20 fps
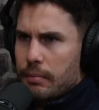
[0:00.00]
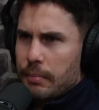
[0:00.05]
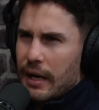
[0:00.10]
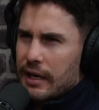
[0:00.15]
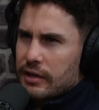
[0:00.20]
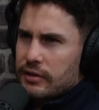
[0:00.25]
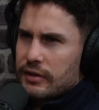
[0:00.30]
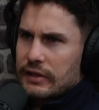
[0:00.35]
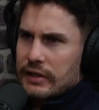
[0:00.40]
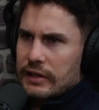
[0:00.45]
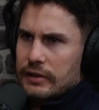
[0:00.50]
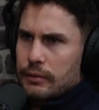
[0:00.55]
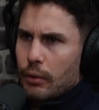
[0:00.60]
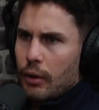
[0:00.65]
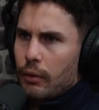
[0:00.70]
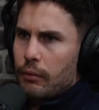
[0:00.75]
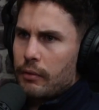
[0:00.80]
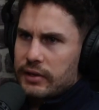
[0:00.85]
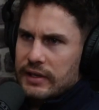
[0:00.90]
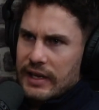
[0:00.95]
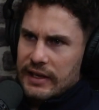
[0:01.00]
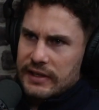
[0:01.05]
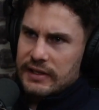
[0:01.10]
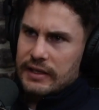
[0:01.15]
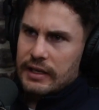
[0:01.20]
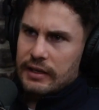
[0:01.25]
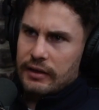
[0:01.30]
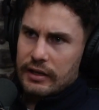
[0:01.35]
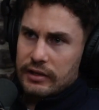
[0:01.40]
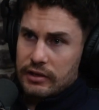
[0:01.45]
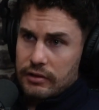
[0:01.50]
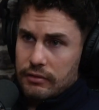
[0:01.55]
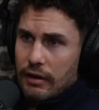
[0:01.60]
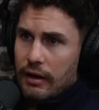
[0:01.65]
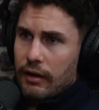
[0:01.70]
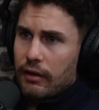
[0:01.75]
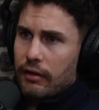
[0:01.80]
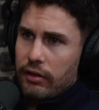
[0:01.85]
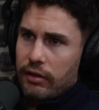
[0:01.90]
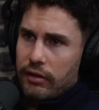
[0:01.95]
patients as well, with testing their
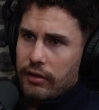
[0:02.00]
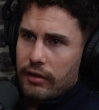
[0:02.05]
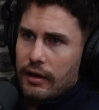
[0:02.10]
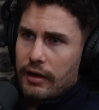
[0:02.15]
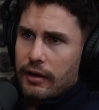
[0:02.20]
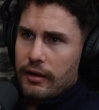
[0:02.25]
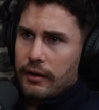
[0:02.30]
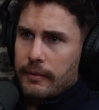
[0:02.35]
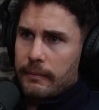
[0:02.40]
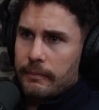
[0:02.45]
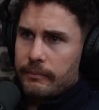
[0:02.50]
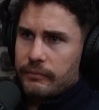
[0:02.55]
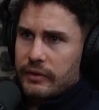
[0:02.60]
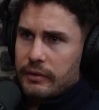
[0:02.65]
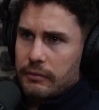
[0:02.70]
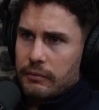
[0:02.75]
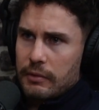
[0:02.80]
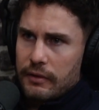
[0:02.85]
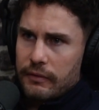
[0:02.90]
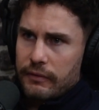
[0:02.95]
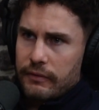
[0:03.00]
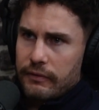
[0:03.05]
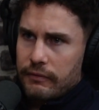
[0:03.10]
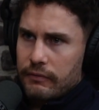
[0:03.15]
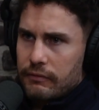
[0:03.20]
strength with,